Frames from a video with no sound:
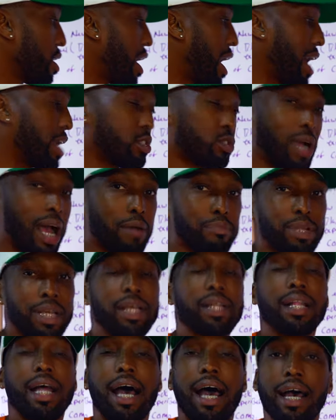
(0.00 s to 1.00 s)
I dropped a
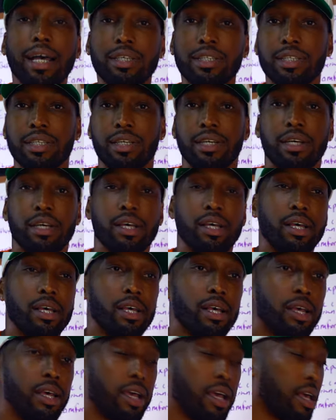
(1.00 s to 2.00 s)
class,
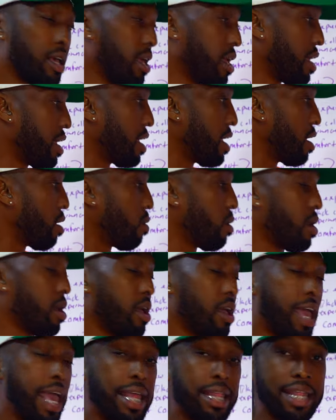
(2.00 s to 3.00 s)

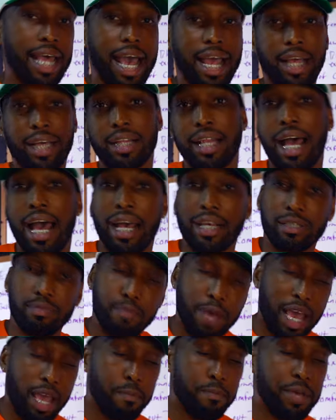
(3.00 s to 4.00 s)
and that class
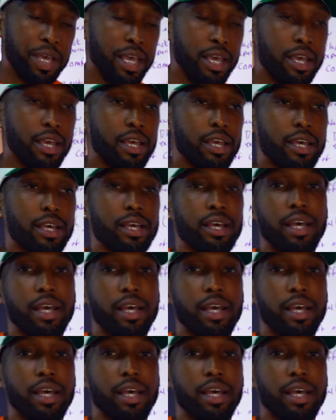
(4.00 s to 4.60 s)
made me